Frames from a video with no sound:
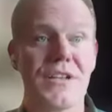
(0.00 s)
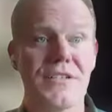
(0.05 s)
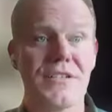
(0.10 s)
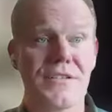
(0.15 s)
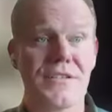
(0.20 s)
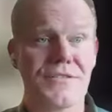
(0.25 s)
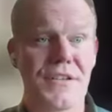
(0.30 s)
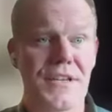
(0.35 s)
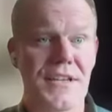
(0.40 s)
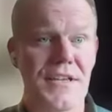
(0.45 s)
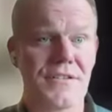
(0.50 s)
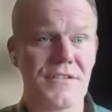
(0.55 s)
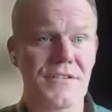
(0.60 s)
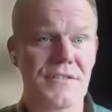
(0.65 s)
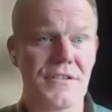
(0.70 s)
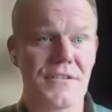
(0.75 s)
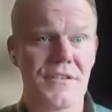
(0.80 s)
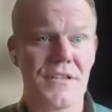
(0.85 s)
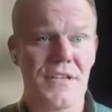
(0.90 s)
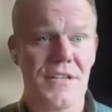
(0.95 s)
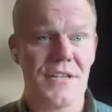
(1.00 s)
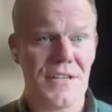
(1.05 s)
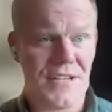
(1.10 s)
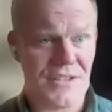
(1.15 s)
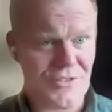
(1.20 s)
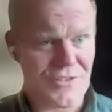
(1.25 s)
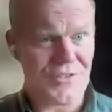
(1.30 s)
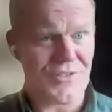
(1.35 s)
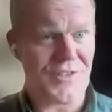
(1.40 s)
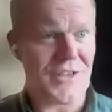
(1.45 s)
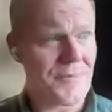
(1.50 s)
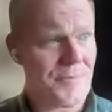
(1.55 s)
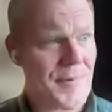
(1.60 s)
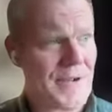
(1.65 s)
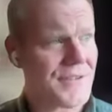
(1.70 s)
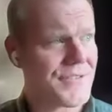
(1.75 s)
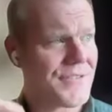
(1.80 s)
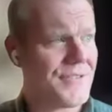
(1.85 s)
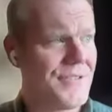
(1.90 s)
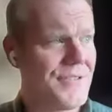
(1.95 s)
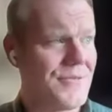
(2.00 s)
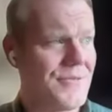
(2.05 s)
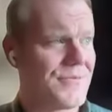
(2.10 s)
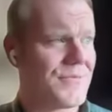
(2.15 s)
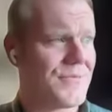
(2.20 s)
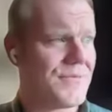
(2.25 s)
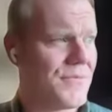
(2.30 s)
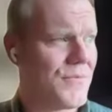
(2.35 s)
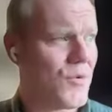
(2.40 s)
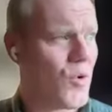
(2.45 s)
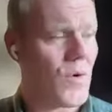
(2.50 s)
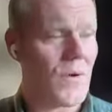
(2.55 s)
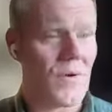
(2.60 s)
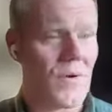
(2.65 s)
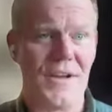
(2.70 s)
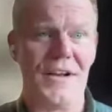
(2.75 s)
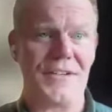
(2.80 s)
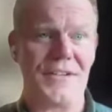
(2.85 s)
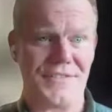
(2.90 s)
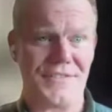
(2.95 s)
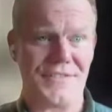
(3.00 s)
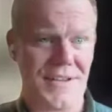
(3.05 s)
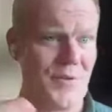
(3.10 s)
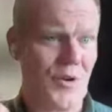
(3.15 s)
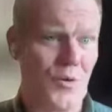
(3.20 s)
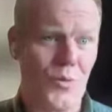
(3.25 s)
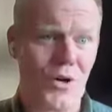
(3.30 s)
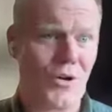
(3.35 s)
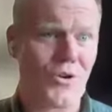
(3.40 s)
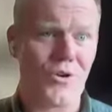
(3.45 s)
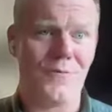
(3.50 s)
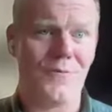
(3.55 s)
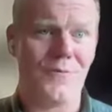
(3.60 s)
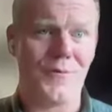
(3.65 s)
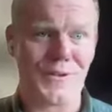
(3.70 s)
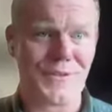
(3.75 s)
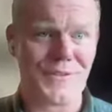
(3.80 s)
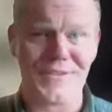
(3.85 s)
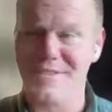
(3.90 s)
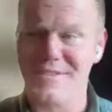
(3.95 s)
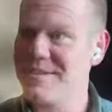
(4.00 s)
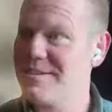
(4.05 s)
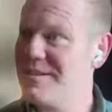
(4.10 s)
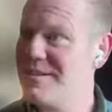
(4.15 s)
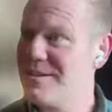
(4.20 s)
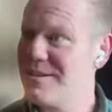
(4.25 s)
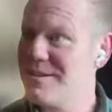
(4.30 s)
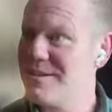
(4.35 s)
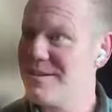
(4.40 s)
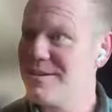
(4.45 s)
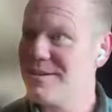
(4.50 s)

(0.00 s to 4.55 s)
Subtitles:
resilience against it, and just think back to, at a time you were confident.